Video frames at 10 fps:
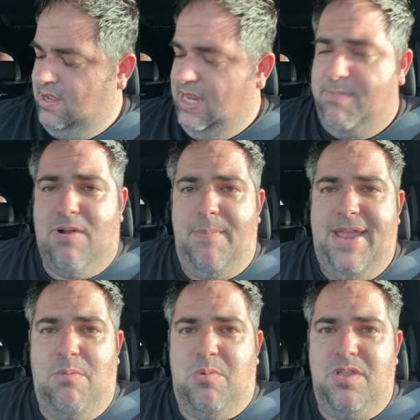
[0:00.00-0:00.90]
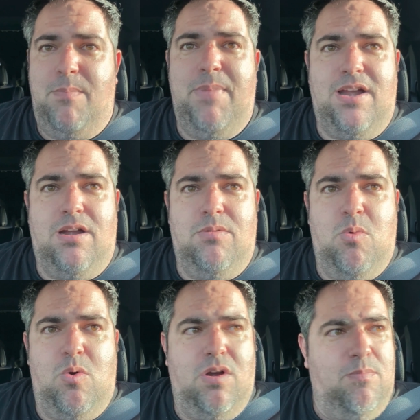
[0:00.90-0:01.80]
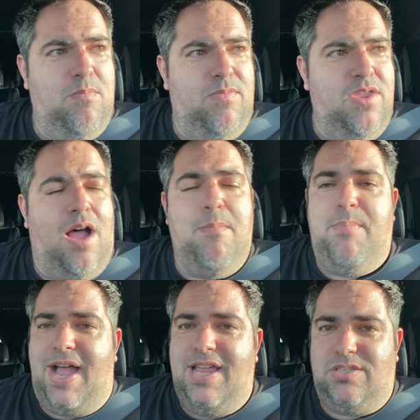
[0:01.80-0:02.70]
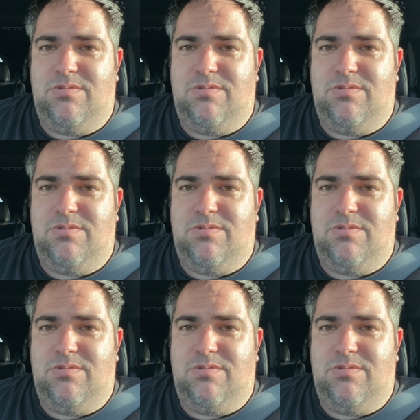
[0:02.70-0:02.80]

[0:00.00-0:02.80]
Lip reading: he probably had one of the better, more non-biased